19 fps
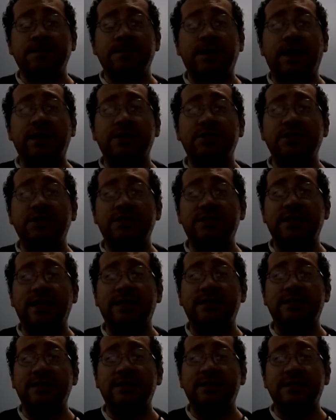I should have
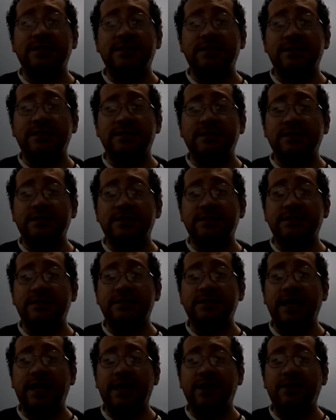said
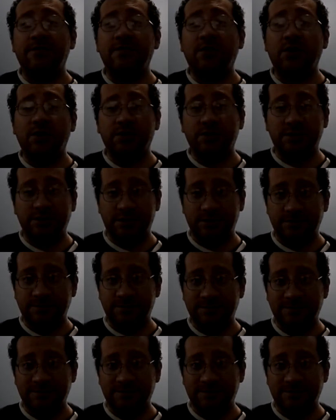second verse